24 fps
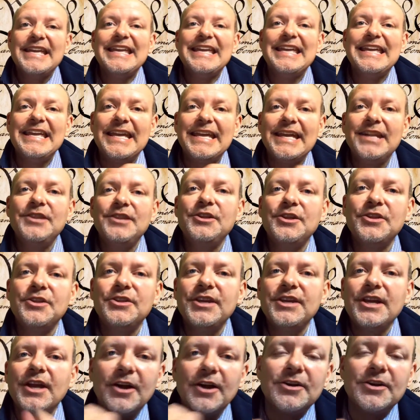In
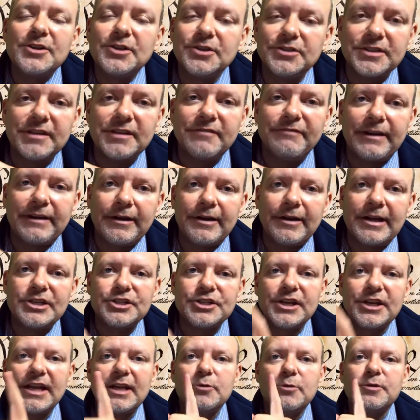the Articles of
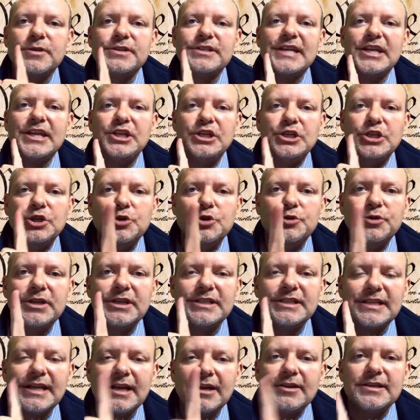Confederation, it was a
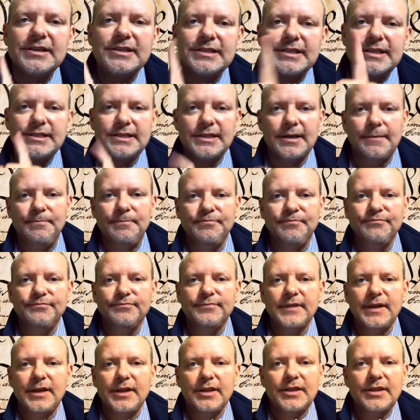unitary system.
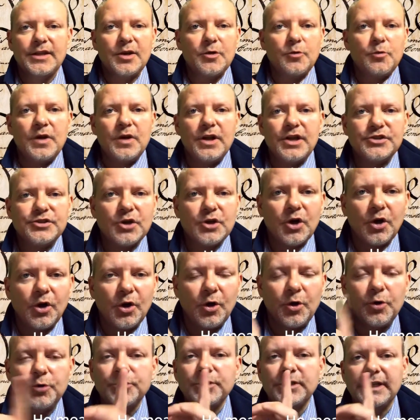There was
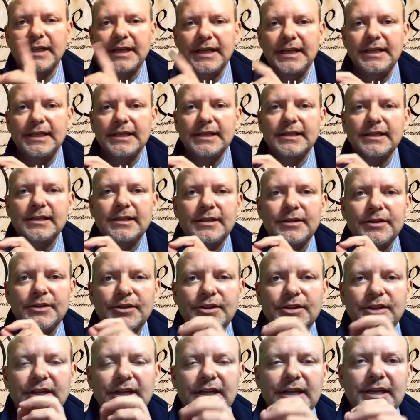only
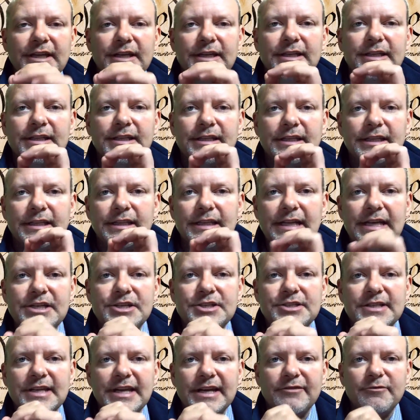the
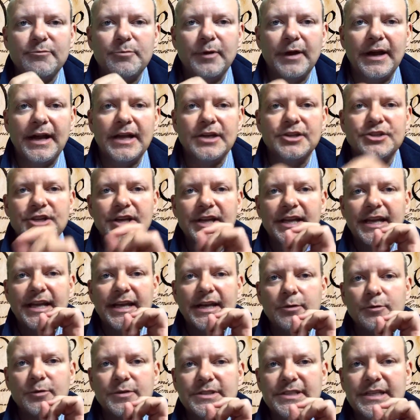legislative branch, and
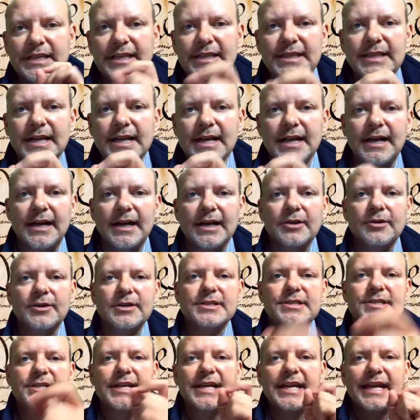it was in the
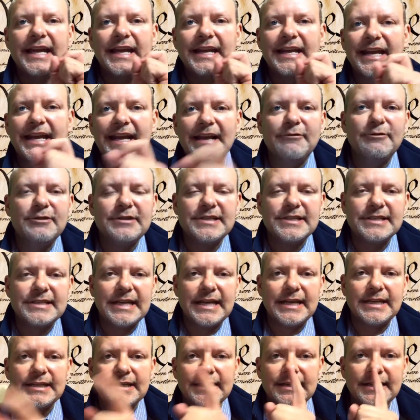Congress, and every
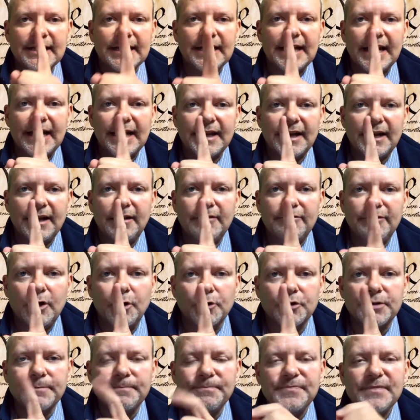state got a
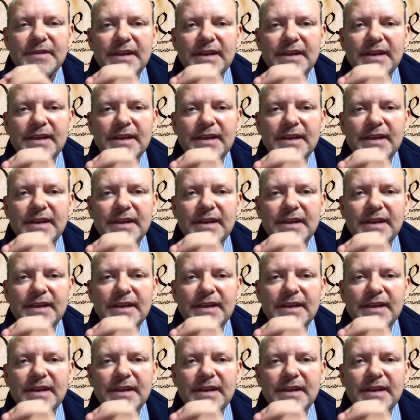vote.